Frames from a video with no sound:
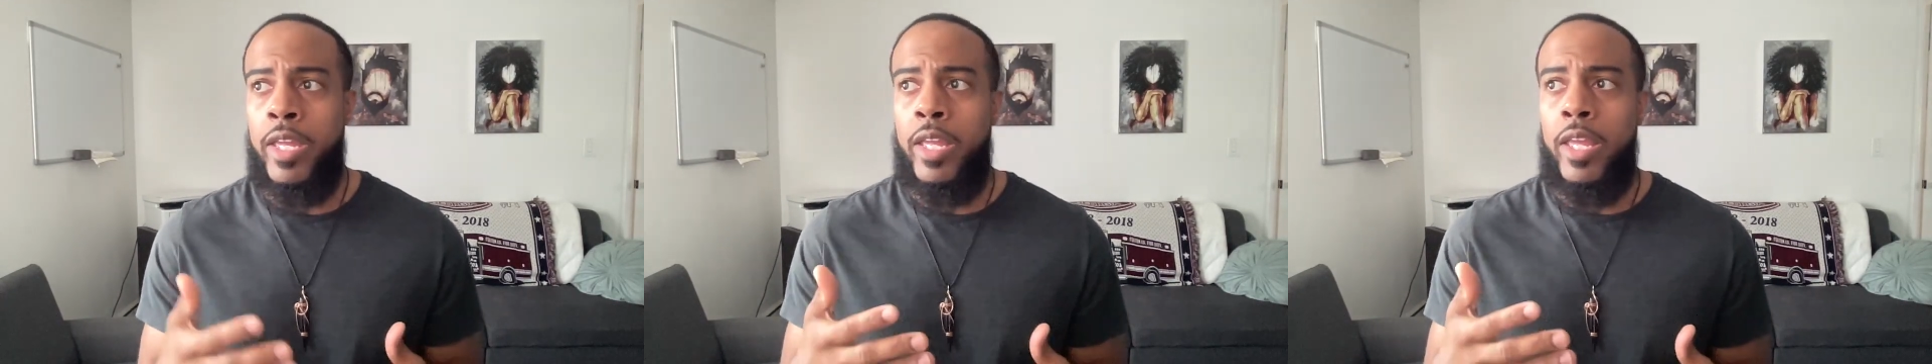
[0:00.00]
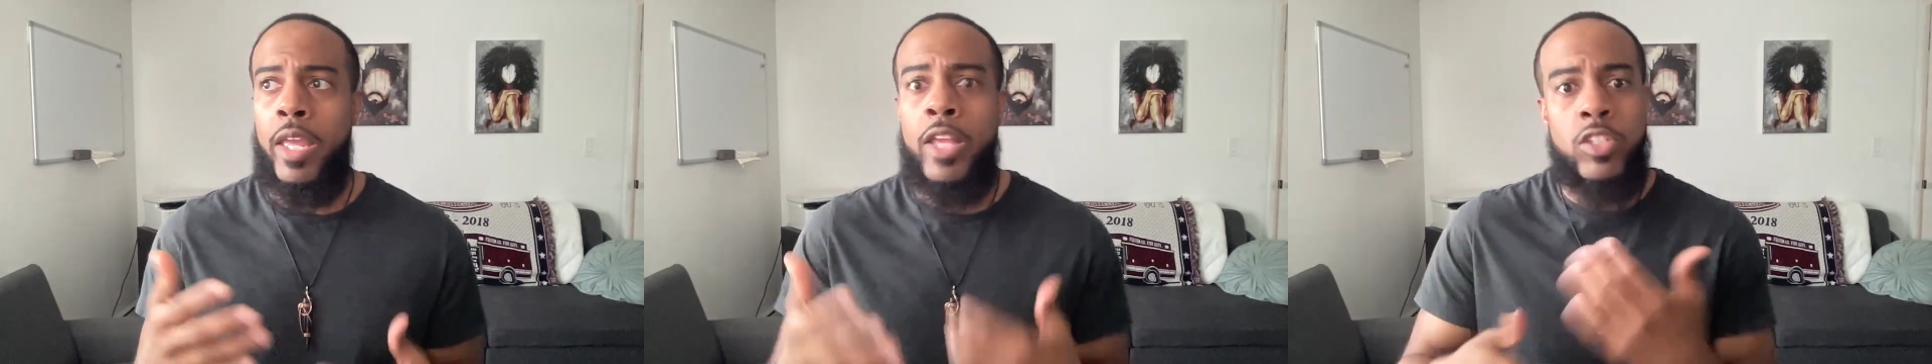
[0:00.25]

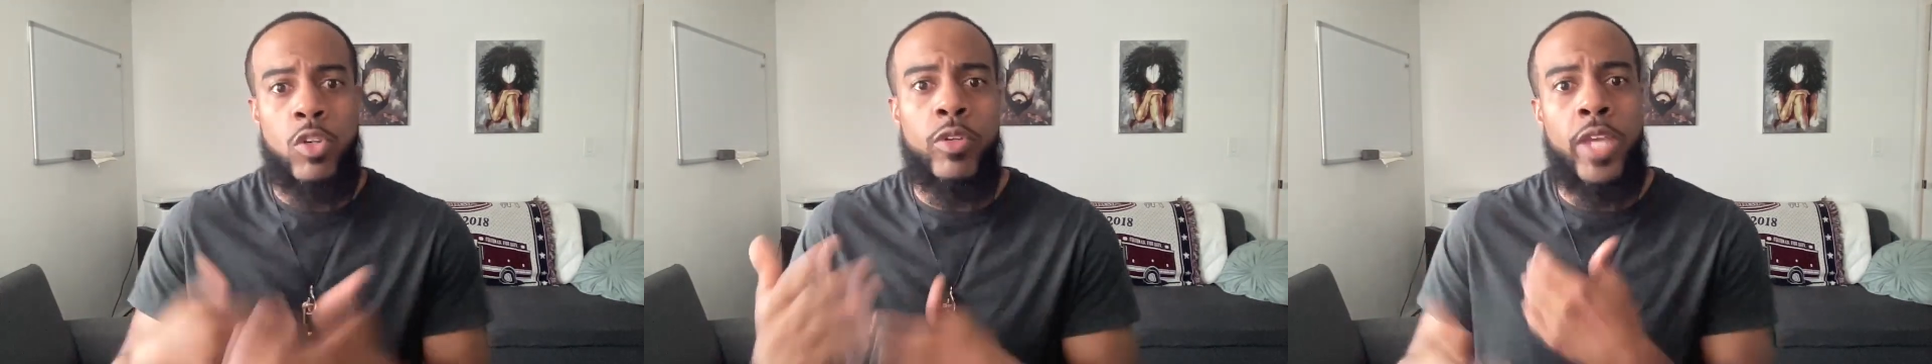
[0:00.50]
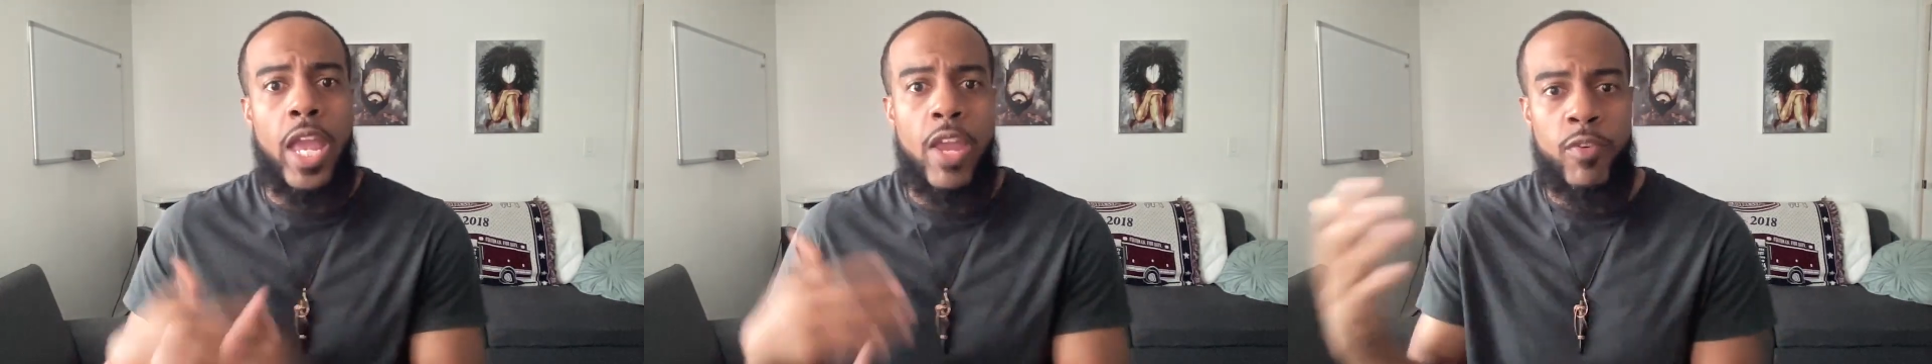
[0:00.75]
it's
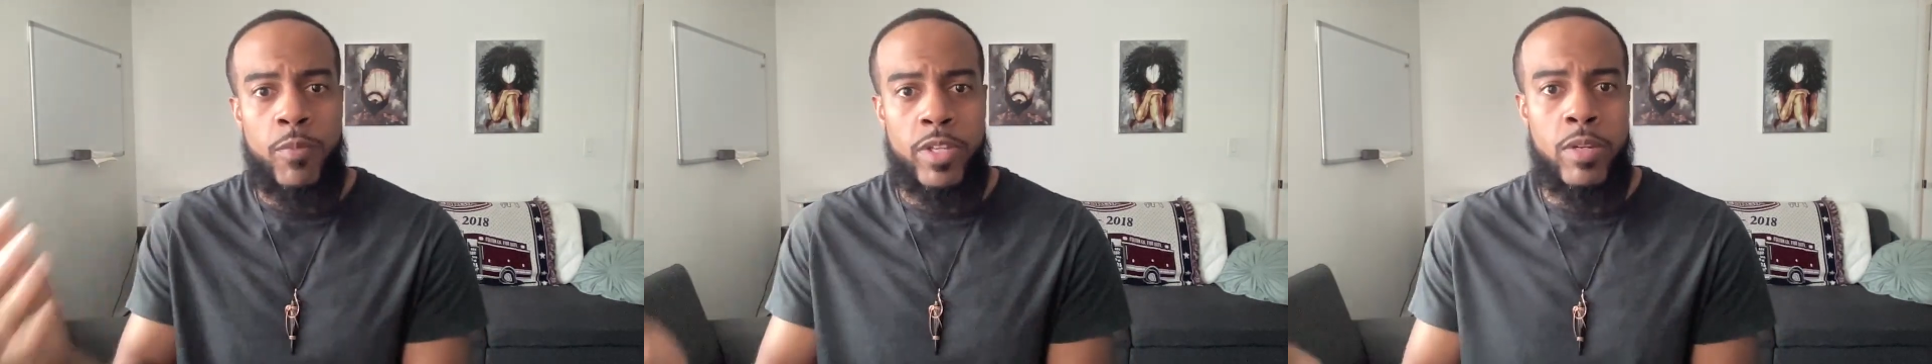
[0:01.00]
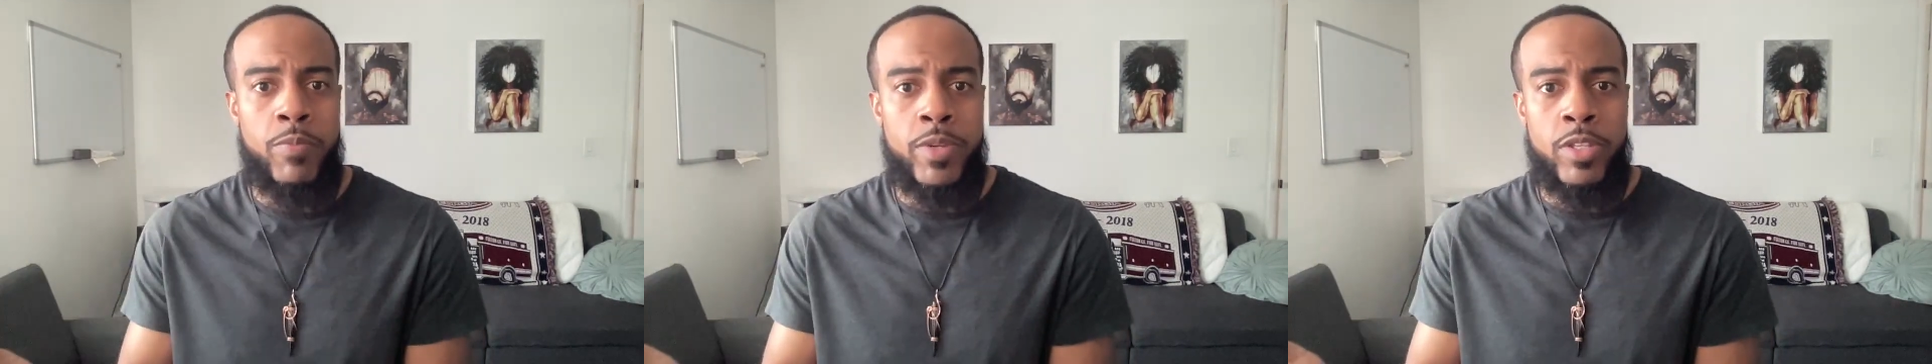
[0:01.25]
okay for me
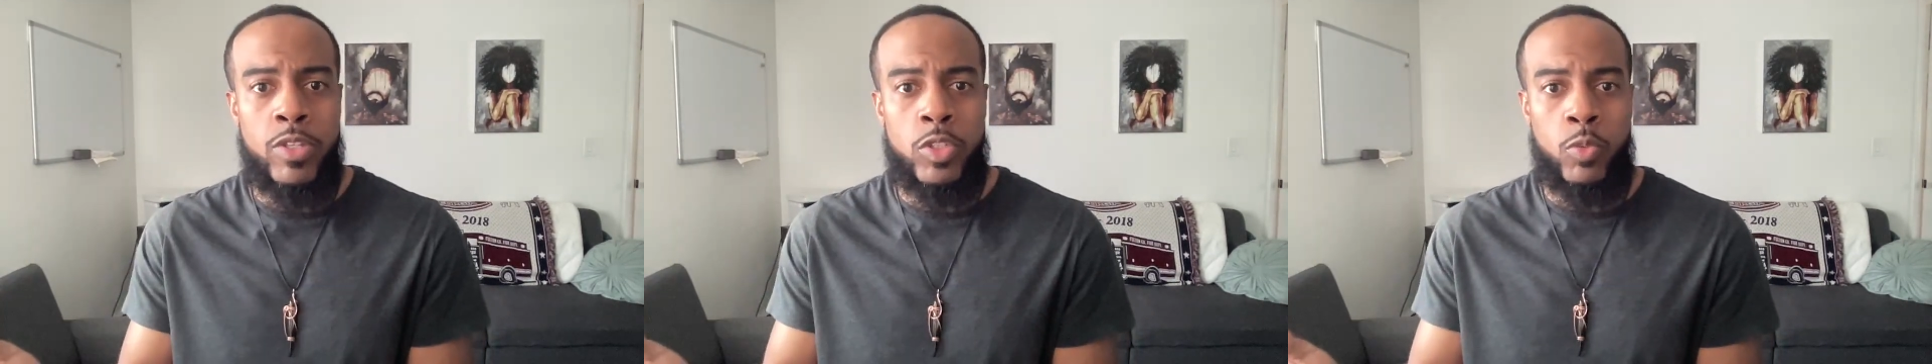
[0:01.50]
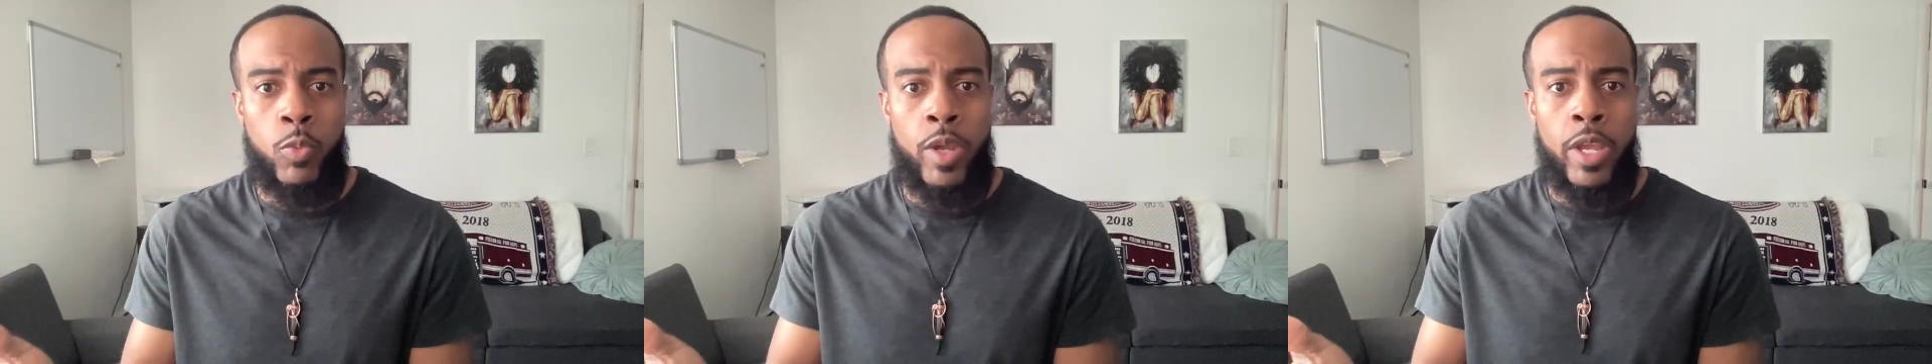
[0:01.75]
to be
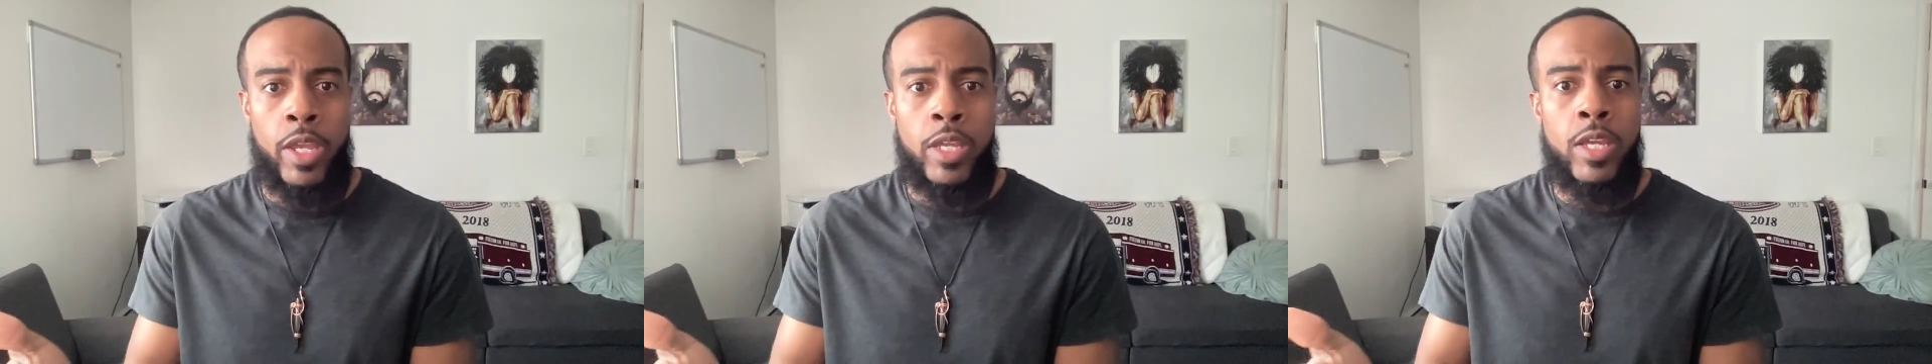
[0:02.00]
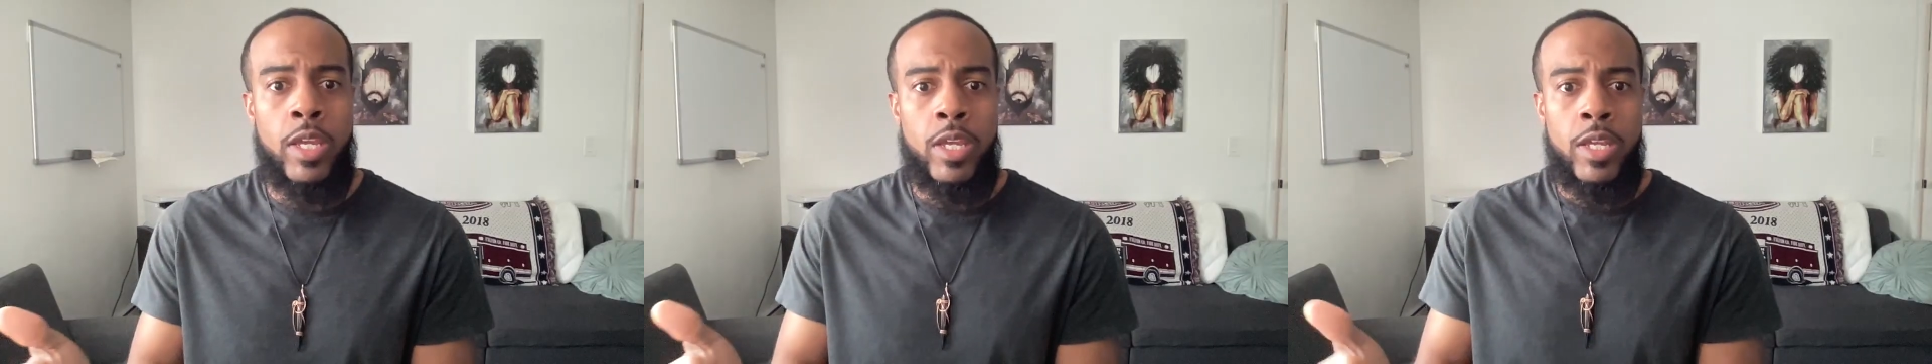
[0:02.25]
this
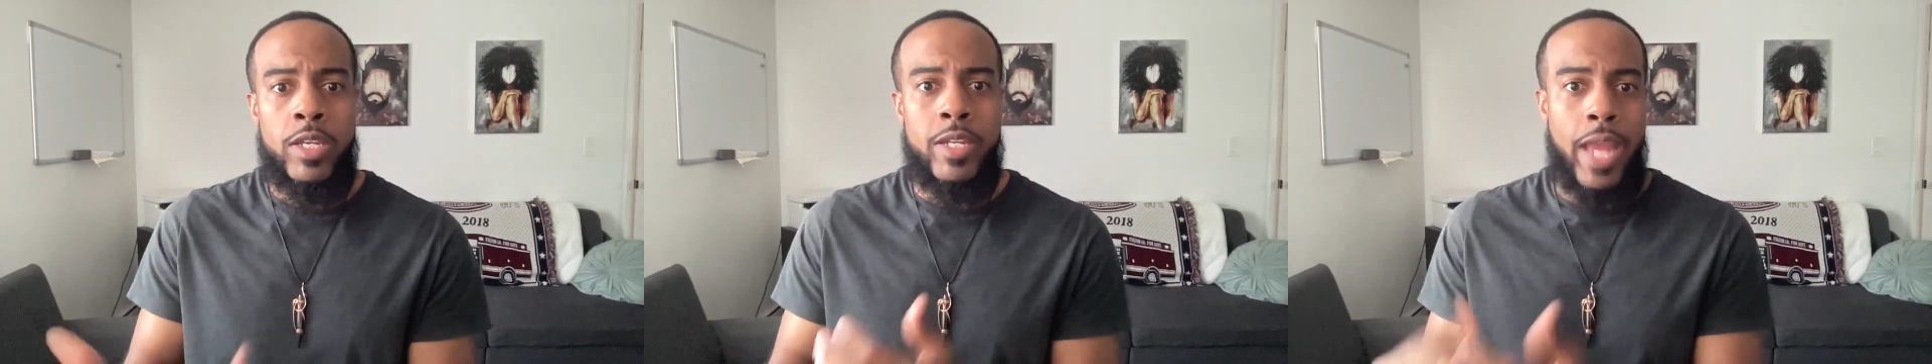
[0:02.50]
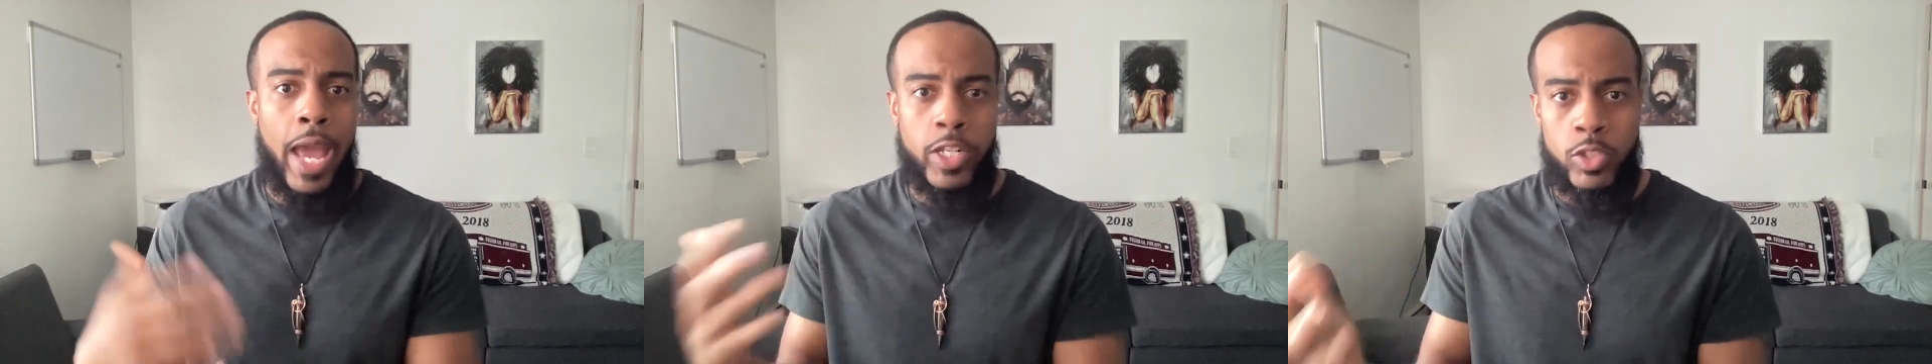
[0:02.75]
way
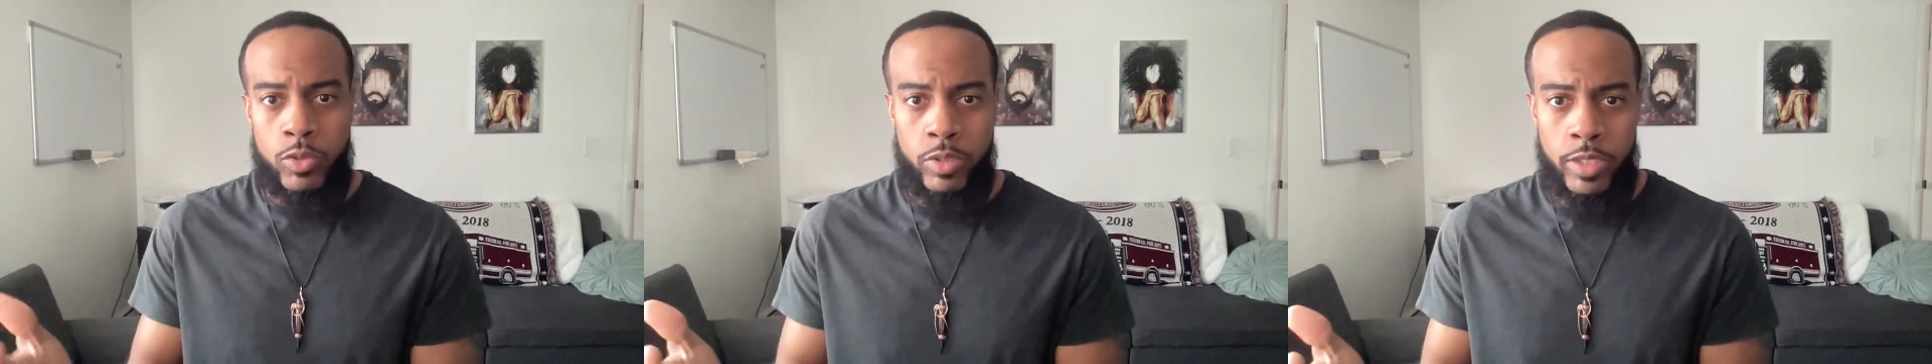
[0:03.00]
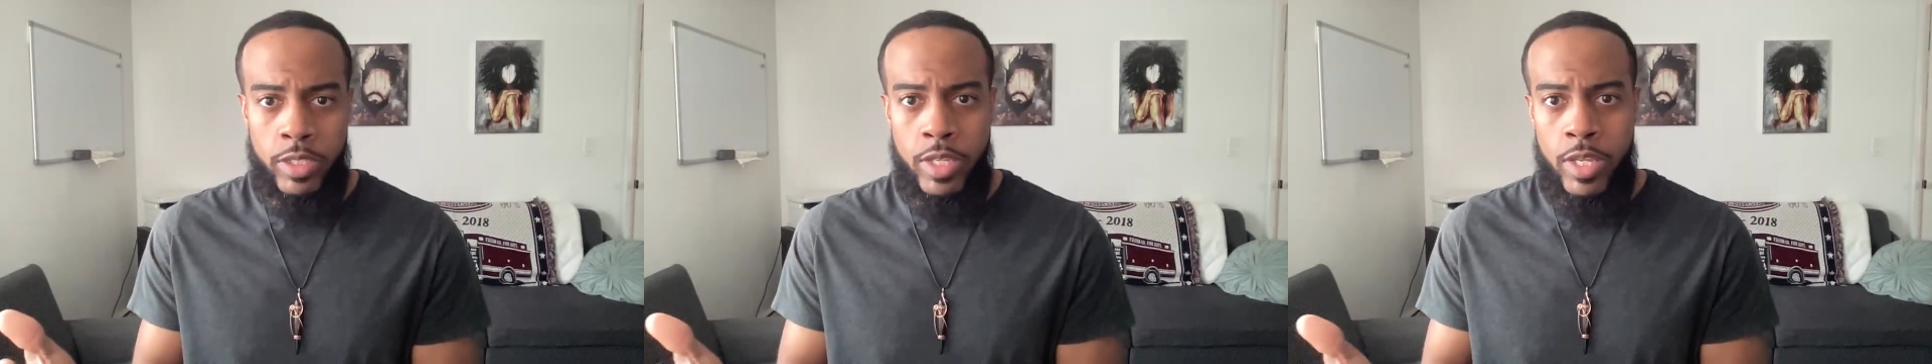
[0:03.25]

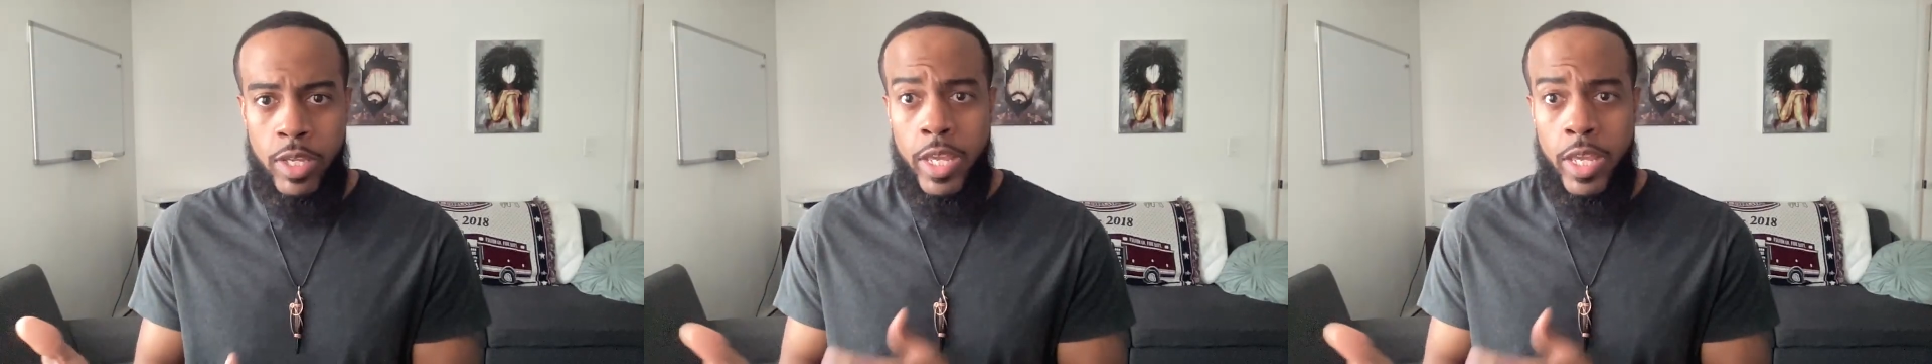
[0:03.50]
naturally.